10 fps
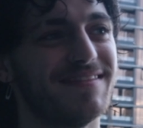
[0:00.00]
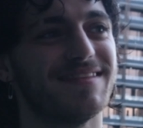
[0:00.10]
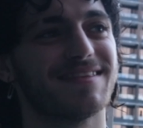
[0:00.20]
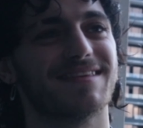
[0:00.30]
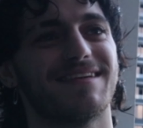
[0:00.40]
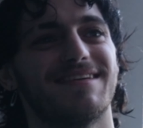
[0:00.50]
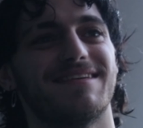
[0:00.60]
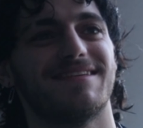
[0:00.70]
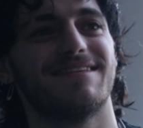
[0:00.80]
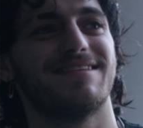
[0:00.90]
experiences? Have you
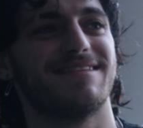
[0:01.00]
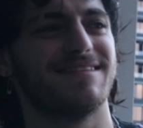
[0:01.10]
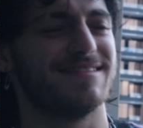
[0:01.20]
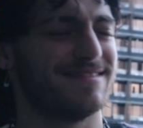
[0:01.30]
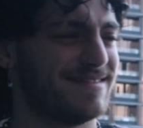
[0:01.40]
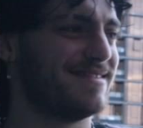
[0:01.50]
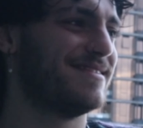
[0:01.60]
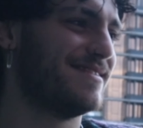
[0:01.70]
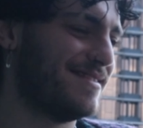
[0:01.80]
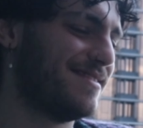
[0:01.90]
made any friends or
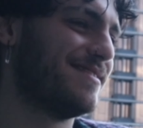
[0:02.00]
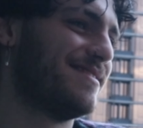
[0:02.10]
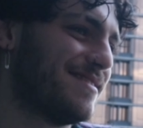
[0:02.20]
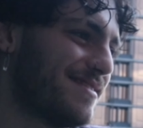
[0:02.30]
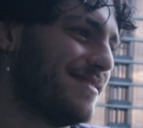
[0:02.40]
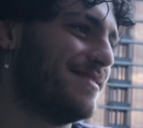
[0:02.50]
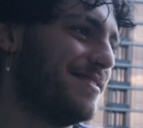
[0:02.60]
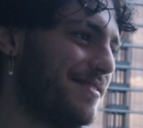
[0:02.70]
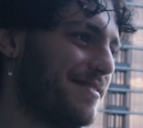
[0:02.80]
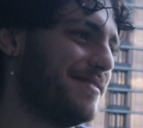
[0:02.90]
know,
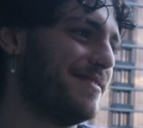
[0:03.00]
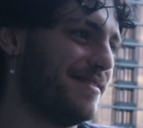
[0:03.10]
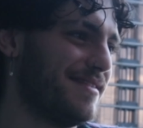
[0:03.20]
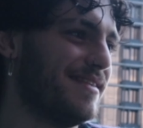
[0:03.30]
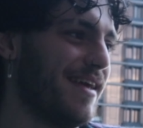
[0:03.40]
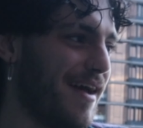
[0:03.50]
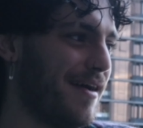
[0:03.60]
connections doing the same thing.